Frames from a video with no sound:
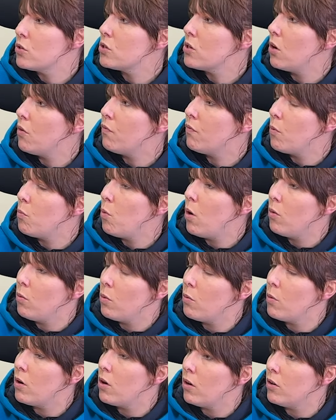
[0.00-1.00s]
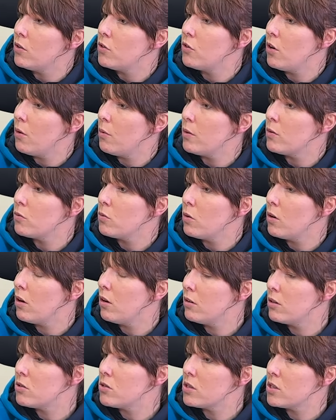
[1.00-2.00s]
So from what we were going to do is we were
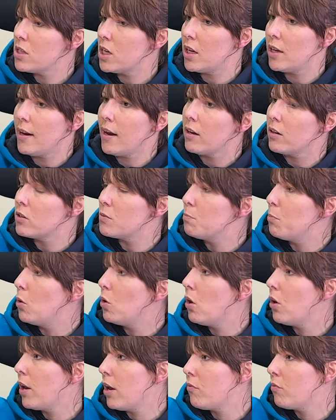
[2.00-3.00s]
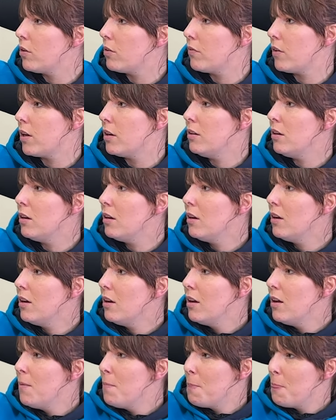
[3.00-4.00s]
going to just stick an Angus bull on everything,
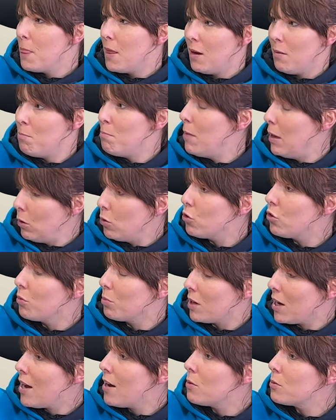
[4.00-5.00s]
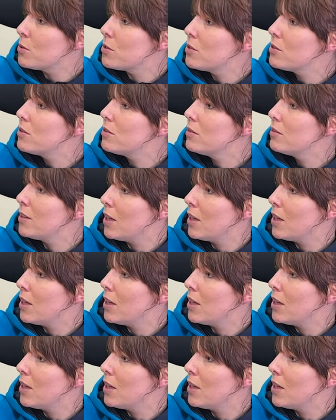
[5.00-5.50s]
mm-hmm. milk some cows.